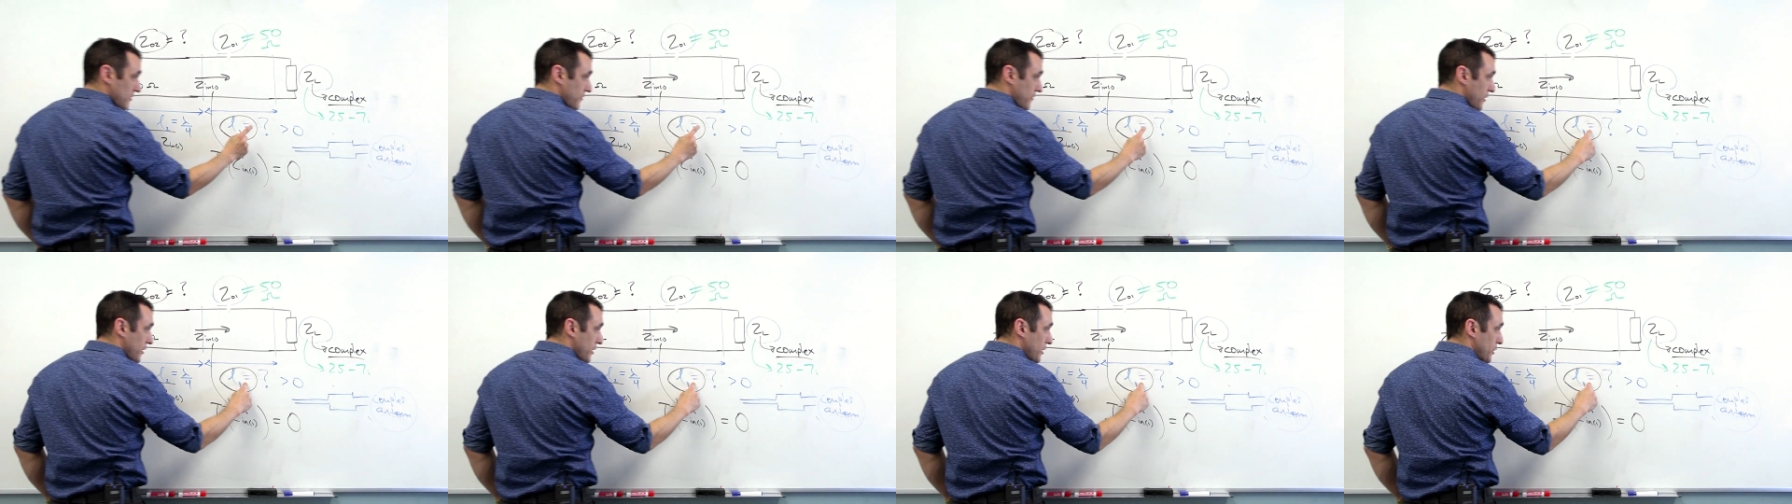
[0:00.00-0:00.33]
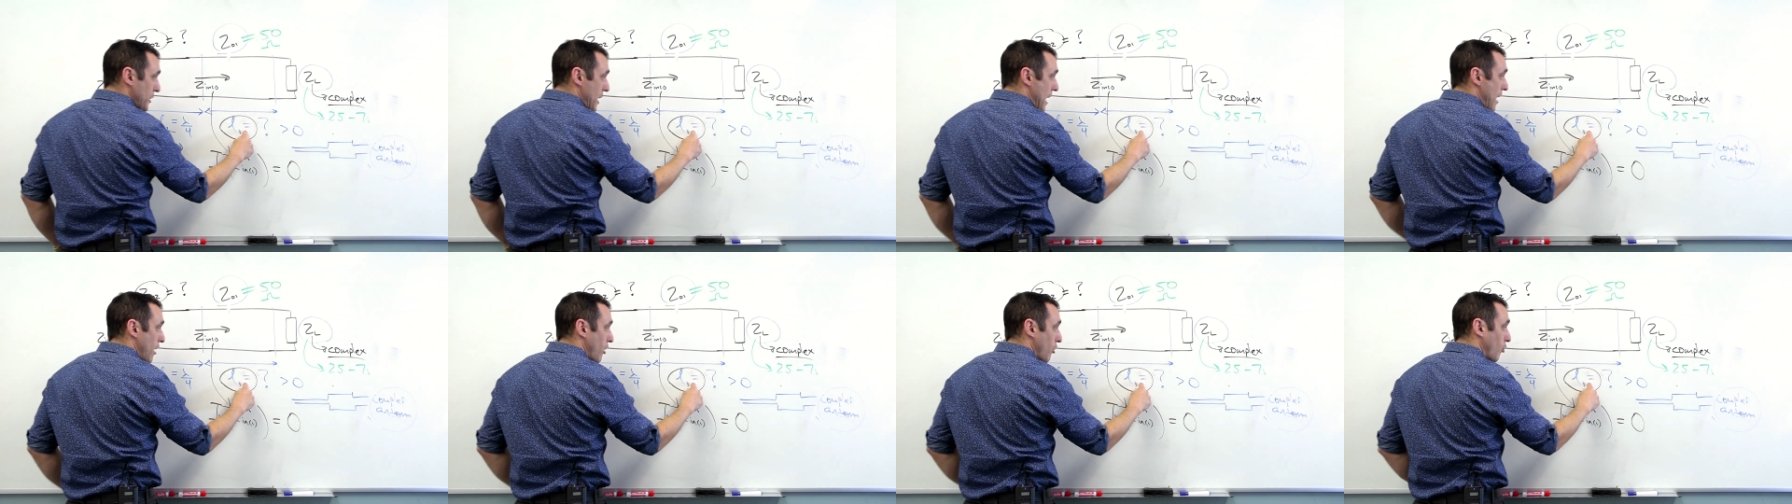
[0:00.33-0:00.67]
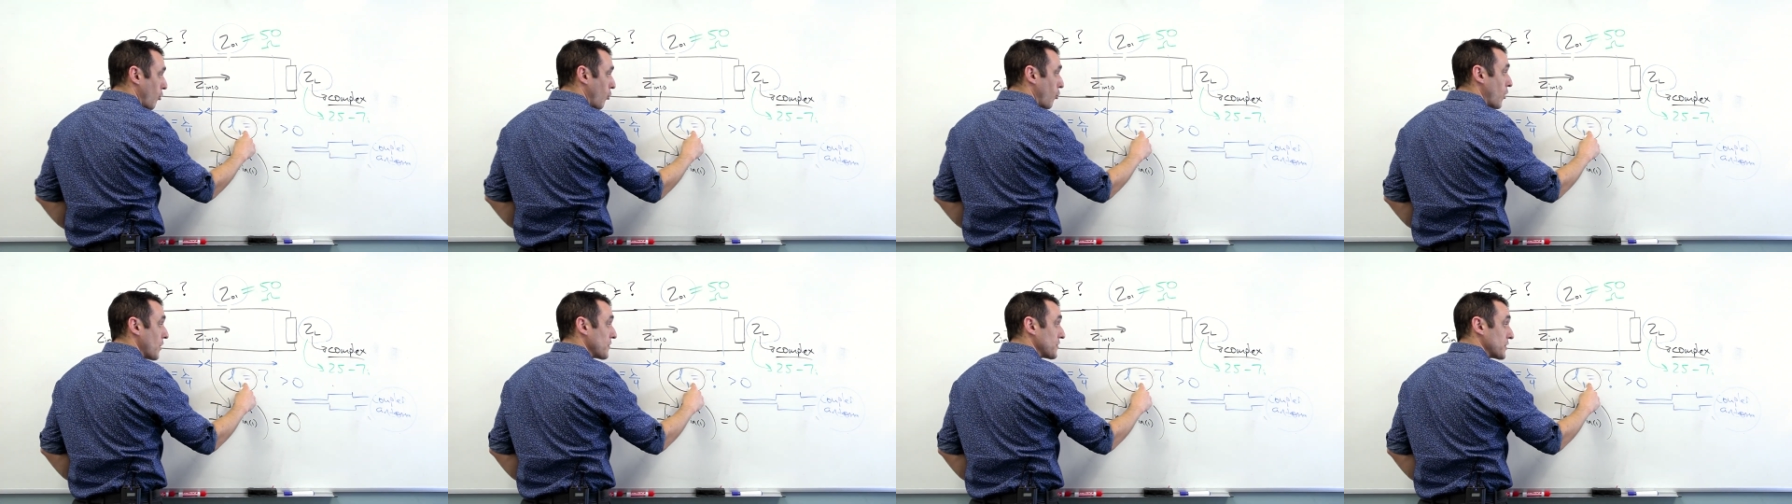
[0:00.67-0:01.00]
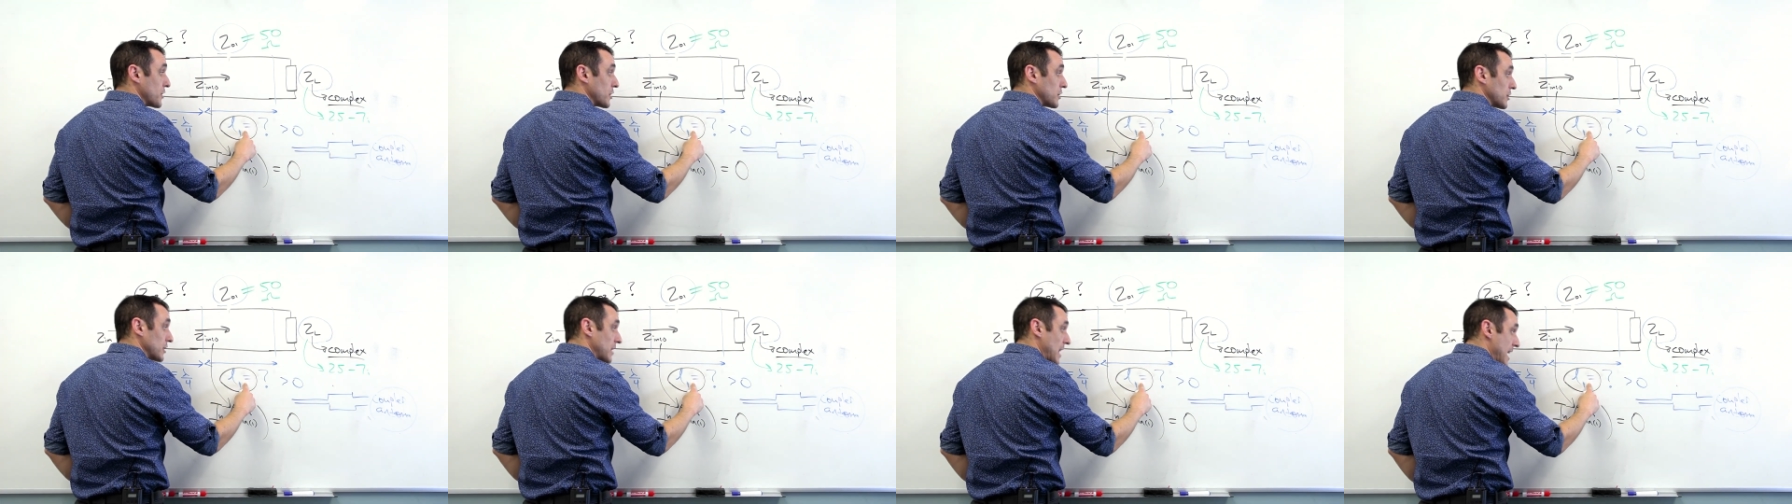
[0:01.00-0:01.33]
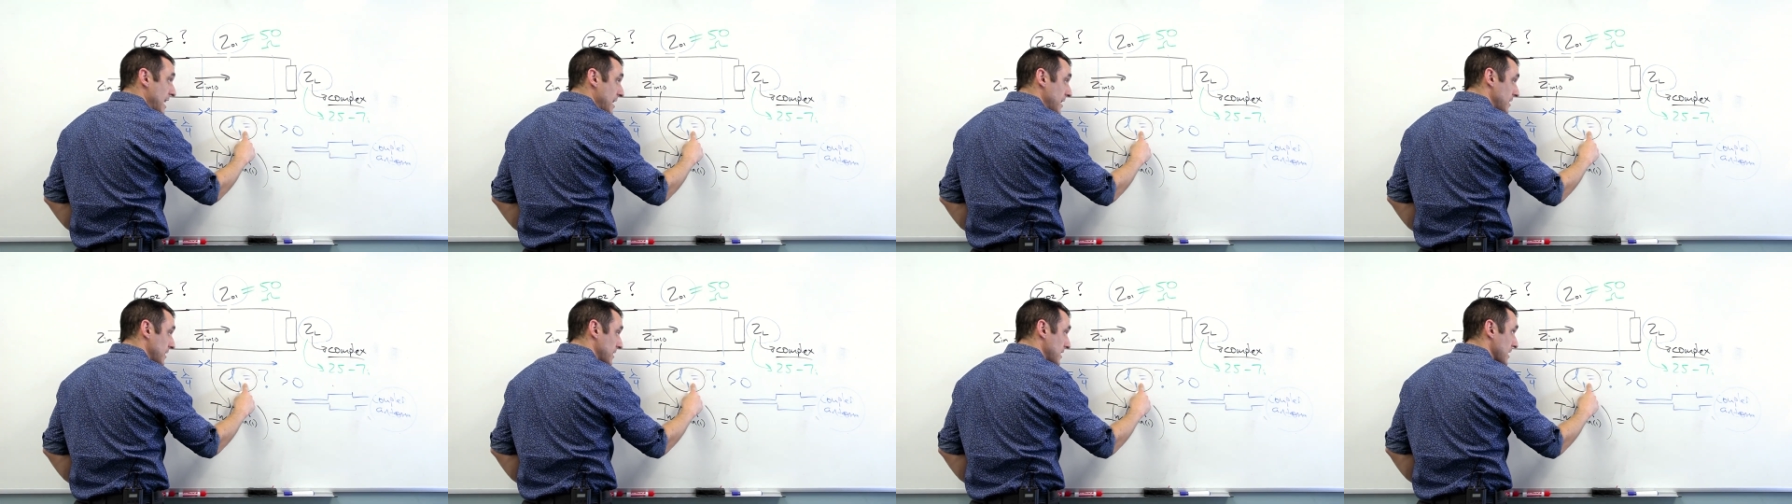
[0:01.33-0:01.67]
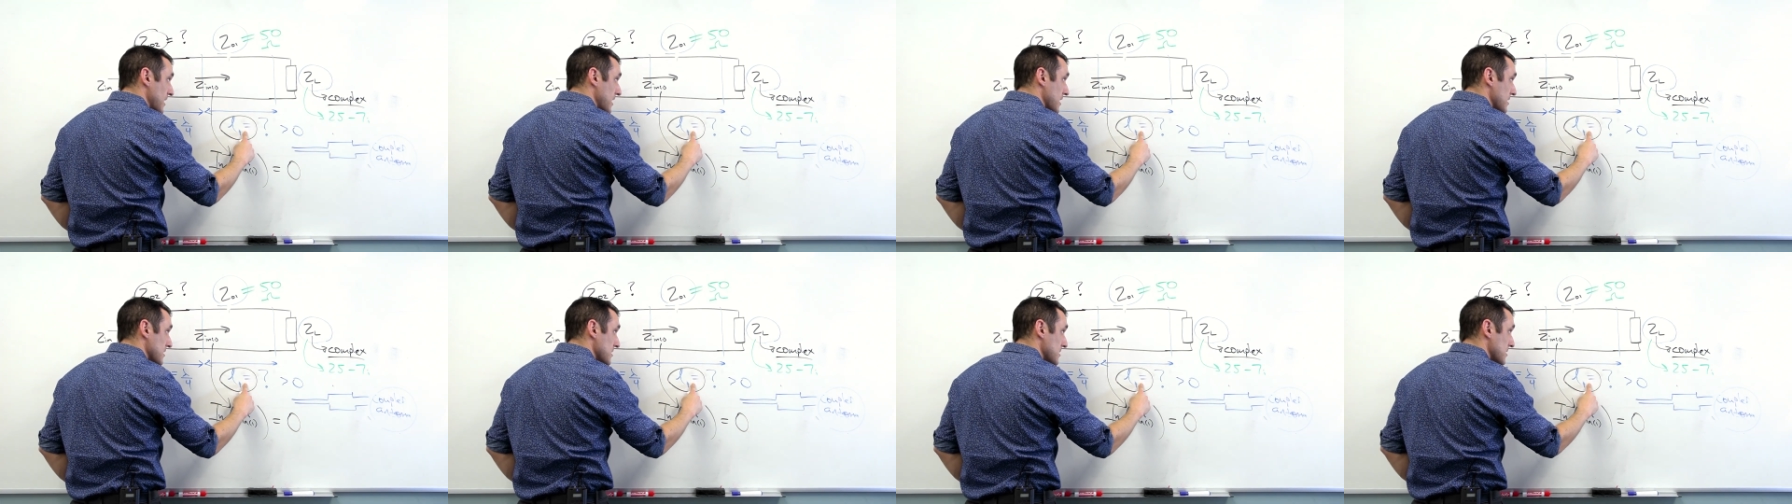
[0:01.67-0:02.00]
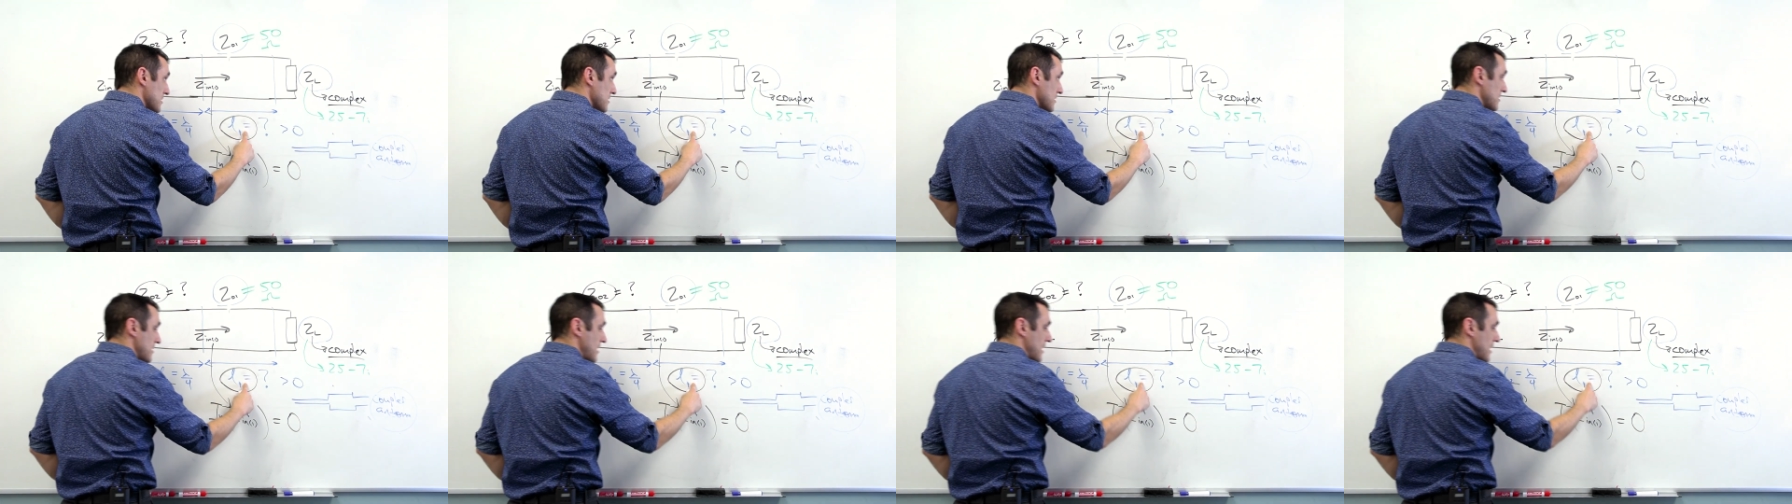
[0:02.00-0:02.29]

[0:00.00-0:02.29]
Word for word: to figure out what the length is